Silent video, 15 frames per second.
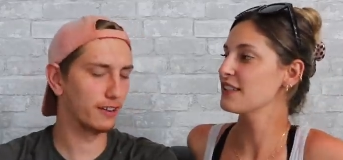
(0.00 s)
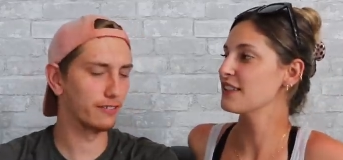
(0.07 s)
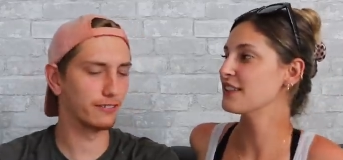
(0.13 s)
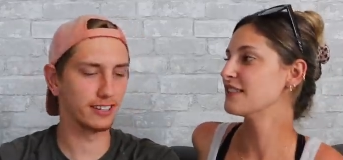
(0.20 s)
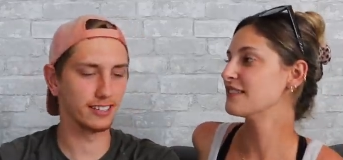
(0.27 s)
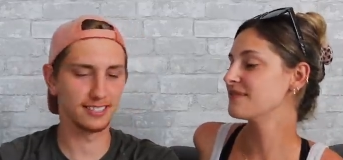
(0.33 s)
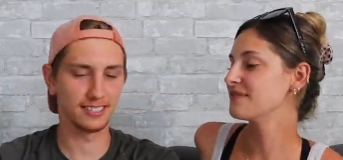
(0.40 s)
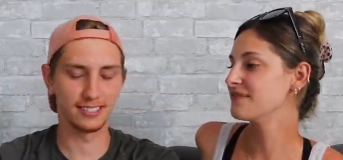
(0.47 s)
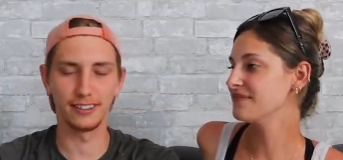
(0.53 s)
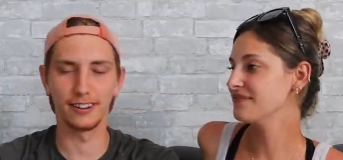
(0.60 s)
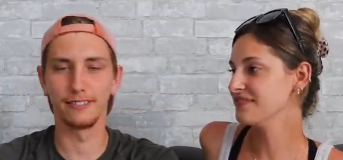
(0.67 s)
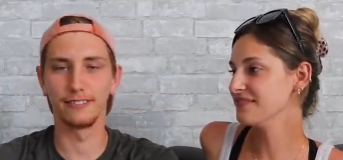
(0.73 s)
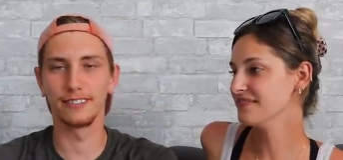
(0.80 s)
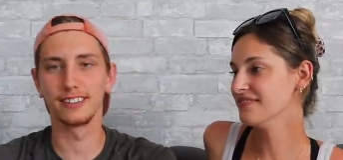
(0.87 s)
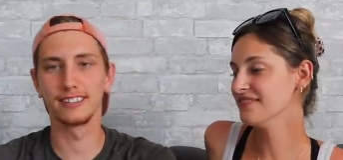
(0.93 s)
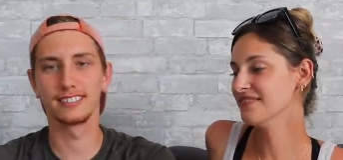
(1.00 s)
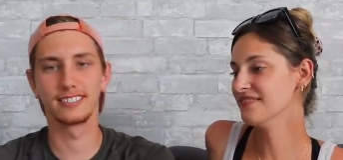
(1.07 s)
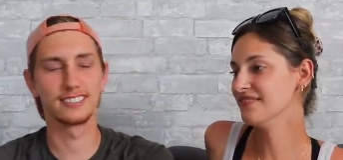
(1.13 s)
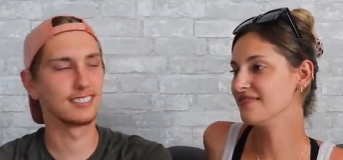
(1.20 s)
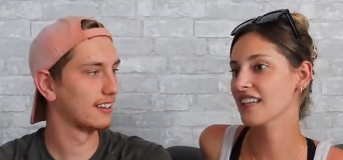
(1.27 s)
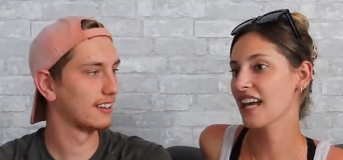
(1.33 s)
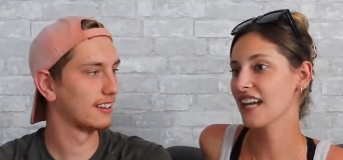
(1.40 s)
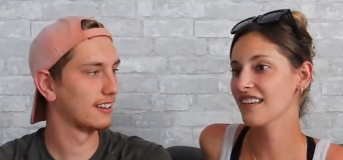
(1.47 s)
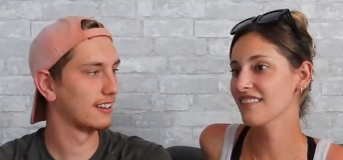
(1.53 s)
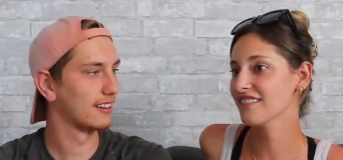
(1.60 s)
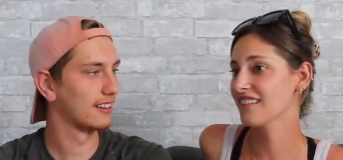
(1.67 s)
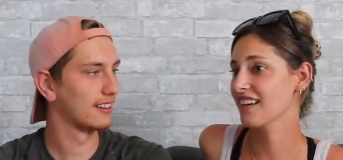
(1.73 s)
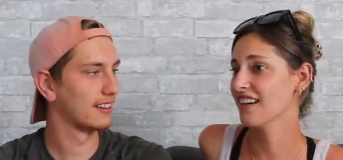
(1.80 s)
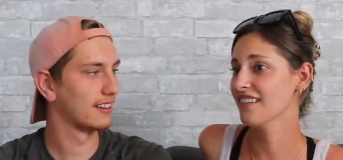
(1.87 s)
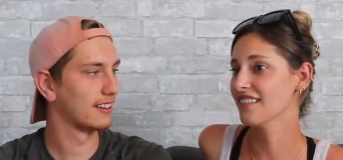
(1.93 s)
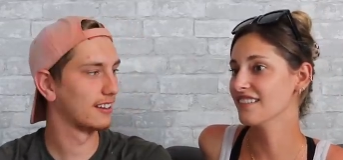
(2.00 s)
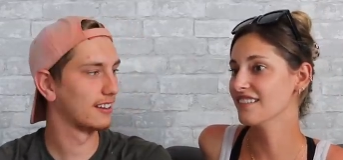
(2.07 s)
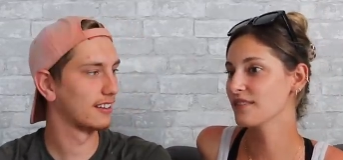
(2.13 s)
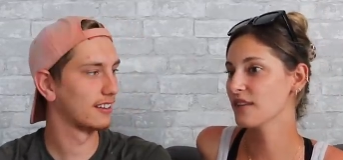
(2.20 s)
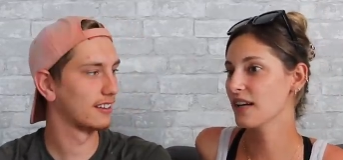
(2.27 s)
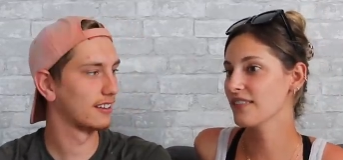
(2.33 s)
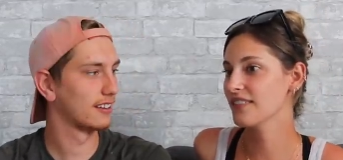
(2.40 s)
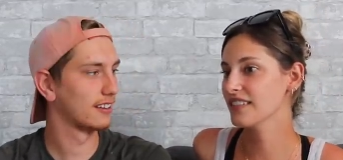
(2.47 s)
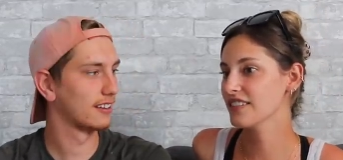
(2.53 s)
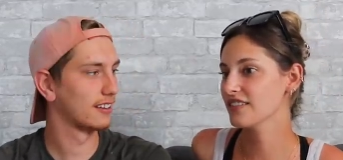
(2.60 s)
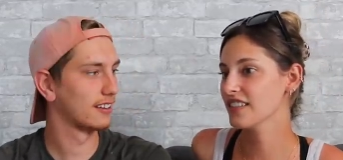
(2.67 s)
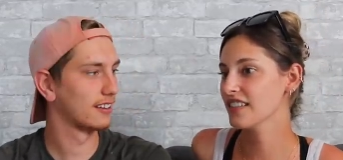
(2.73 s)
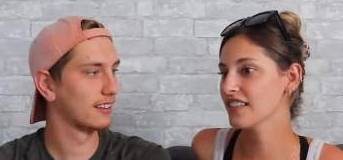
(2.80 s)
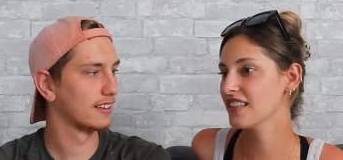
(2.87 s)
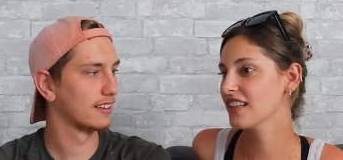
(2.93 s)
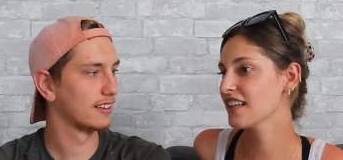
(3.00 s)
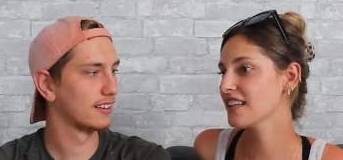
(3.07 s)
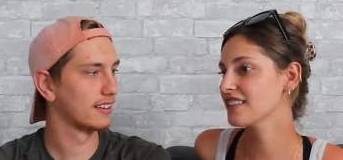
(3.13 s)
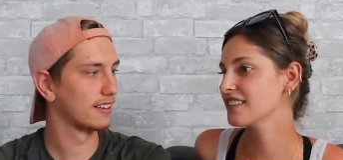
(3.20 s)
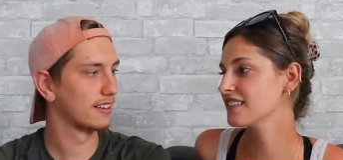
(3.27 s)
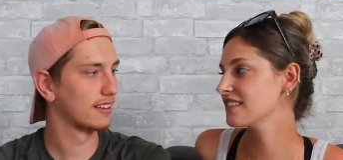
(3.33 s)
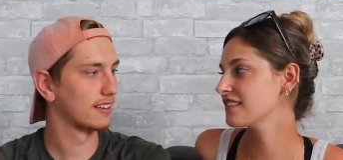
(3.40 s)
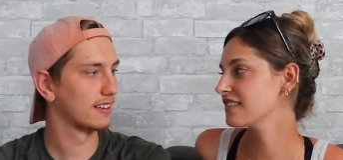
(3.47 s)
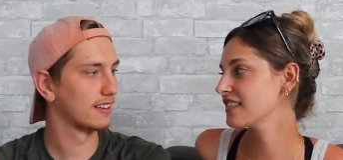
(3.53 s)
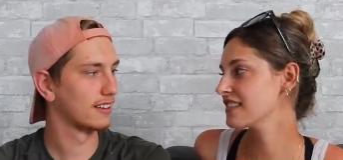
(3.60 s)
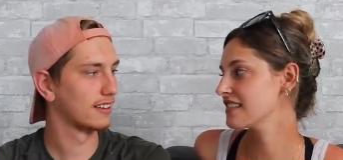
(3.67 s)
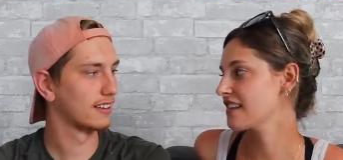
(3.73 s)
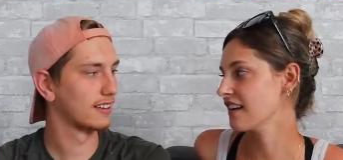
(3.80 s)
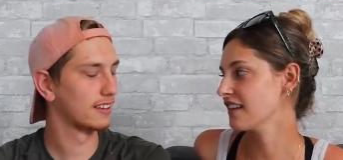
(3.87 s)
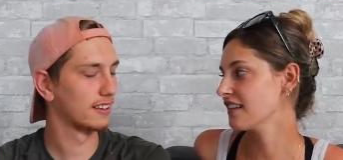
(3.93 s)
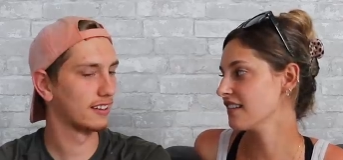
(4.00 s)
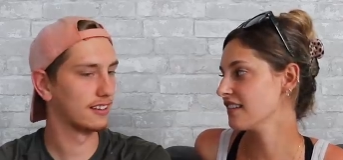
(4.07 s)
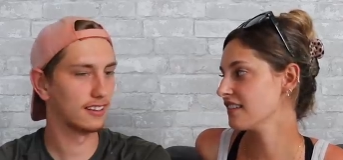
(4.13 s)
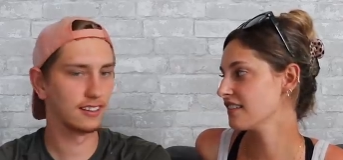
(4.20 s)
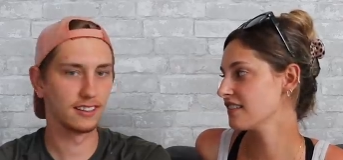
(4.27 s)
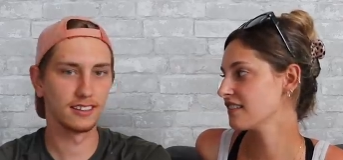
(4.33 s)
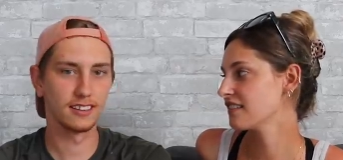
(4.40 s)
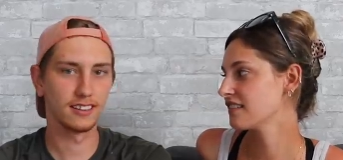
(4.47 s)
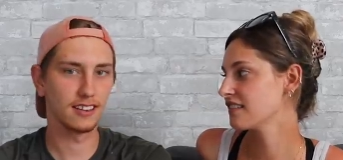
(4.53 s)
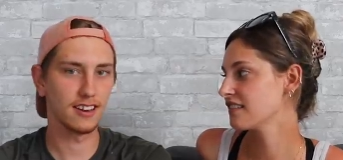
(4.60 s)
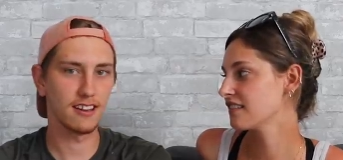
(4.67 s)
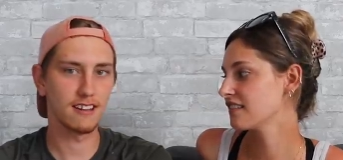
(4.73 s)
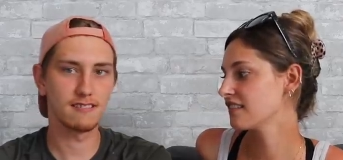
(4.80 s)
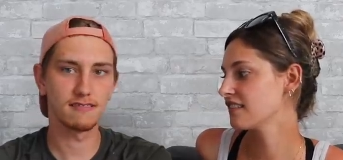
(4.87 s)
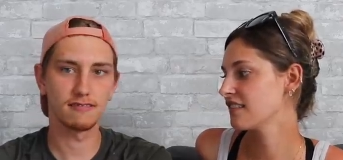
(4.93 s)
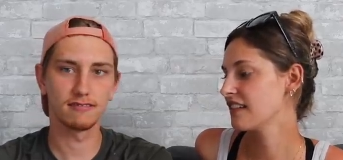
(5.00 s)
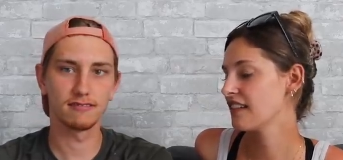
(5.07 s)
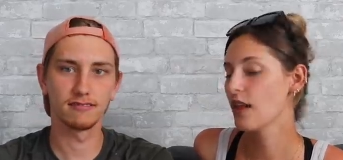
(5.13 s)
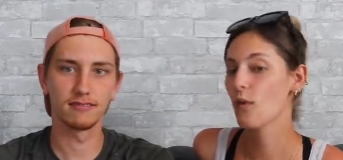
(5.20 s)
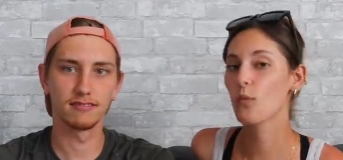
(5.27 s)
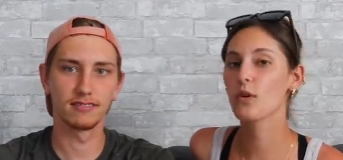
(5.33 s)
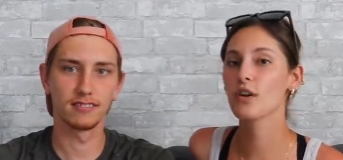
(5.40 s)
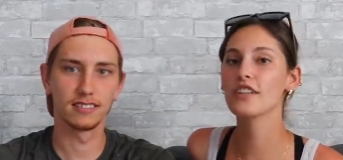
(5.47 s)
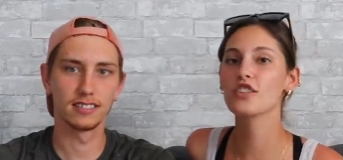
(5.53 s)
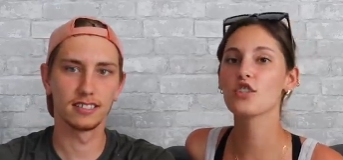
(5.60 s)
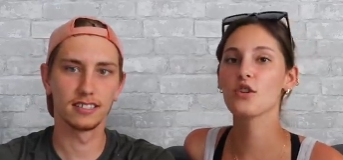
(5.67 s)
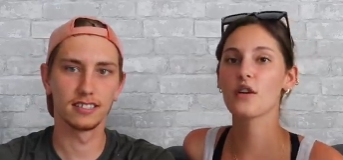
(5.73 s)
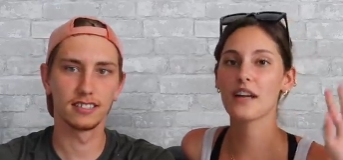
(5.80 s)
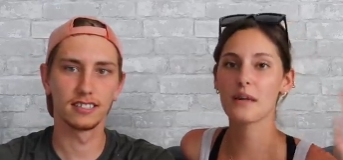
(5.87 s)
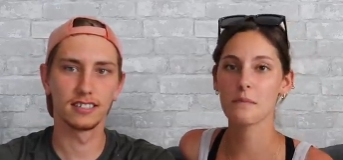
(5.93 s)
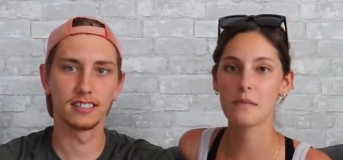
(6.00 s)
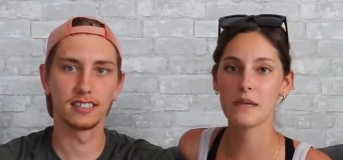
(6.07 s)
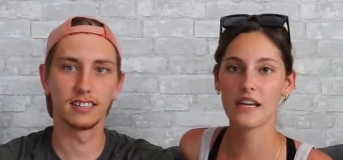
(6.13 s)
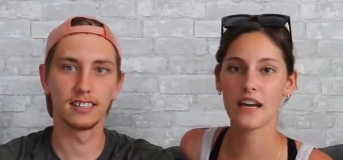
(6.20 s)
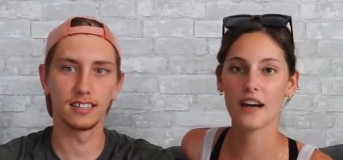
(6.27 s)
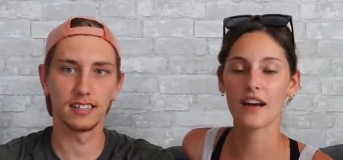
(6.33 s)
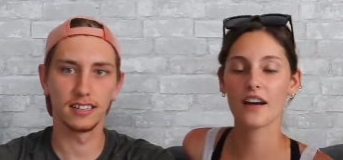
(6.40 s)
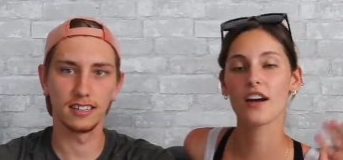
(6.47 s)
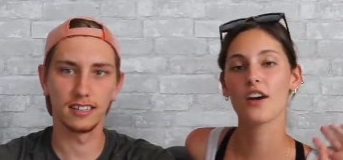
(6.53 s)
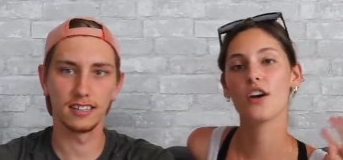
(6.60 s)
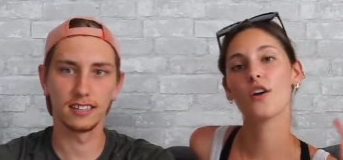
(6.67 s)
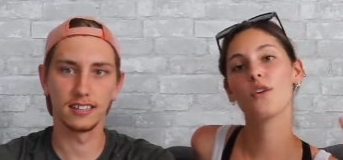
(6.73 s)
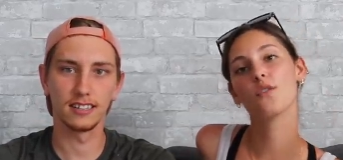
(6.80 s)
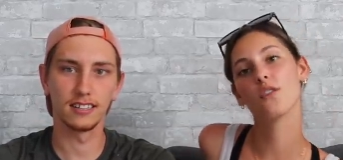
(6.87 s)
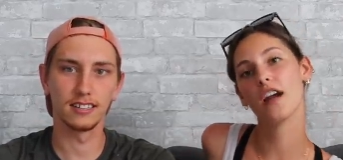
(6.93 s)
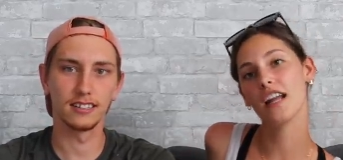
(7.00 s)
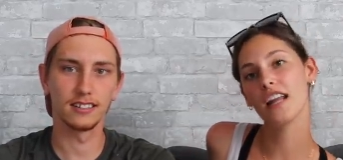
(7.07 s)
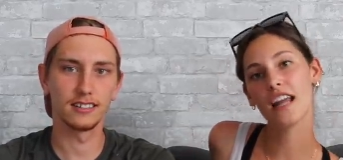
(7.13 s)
Speaker 1: You go first, you go first.
Speaker 2: I don't know. We haven't really like decided. No. We're enjoying Mia. Right